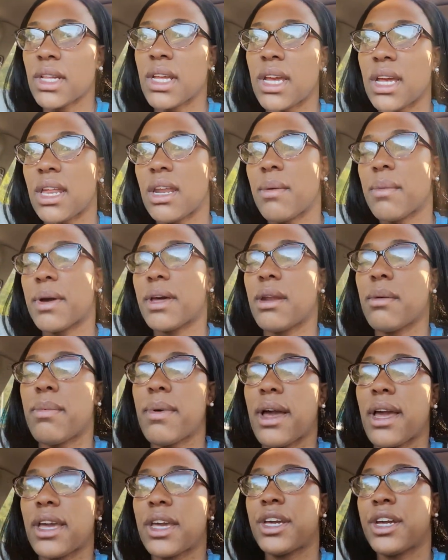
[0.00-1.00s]
and I'm gonna
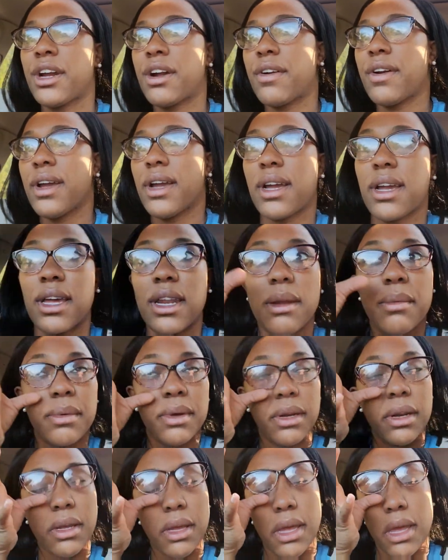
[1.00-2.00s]
buy a Keurig, and I'm
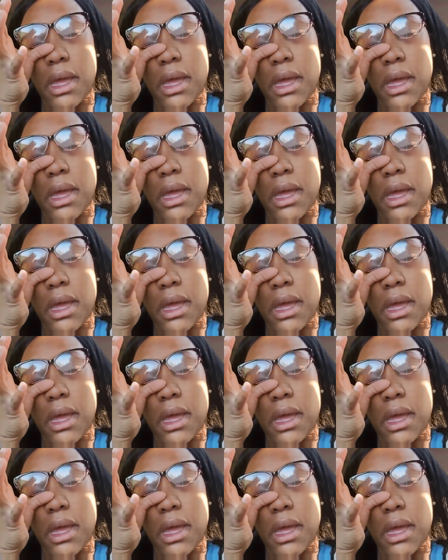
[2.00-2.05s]
gonna